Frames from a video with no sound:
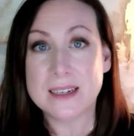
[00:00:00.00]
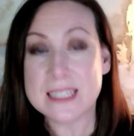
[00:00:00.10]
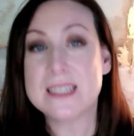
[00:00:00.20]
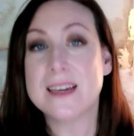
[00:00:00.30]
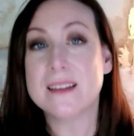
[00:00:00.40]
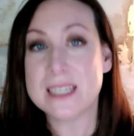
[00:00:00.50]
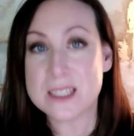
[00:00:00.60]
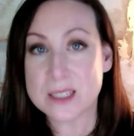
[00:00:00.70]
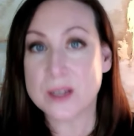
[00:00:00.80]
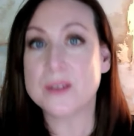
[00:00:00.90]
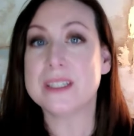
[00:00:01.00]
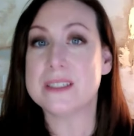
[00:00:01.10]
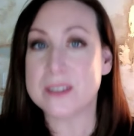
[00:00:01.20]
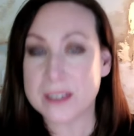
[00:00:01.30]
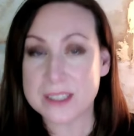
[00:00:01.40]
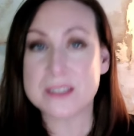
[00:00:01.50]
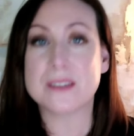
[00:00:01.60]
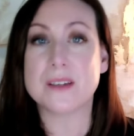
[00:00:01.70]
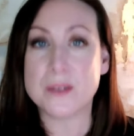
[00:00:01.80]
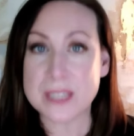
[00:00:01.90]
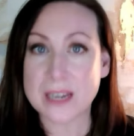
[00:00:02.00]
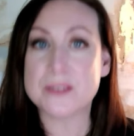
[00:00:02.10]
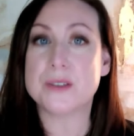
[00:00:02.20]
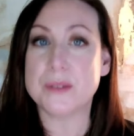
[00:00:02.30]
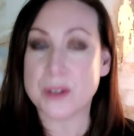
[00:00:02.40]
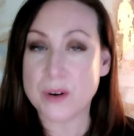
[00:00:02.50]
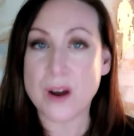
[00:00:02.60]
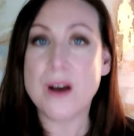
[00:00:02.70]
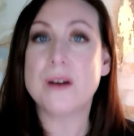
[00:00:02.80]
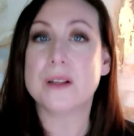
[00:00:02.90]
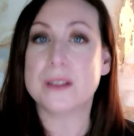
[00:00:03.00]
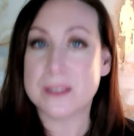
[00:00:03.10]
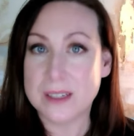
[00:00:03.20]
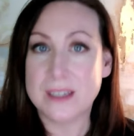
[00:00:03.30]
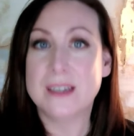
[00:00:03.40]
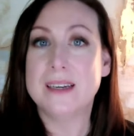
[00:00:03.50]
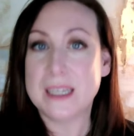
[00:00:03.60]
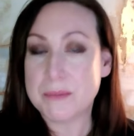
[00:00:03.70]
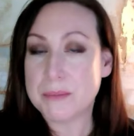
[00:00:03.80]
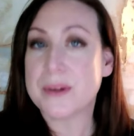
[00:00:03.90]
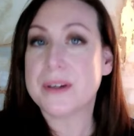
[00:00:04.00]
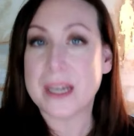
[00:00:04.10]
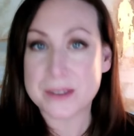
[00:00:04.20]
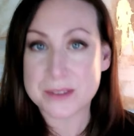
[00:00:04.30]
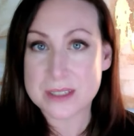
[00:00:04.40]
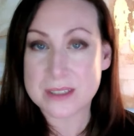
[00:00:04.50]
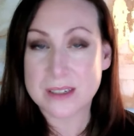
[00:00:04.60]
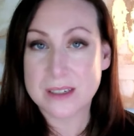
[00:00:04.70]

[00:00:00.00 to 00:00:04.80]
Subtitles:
until I slowly started to go down to a crawl in burnout.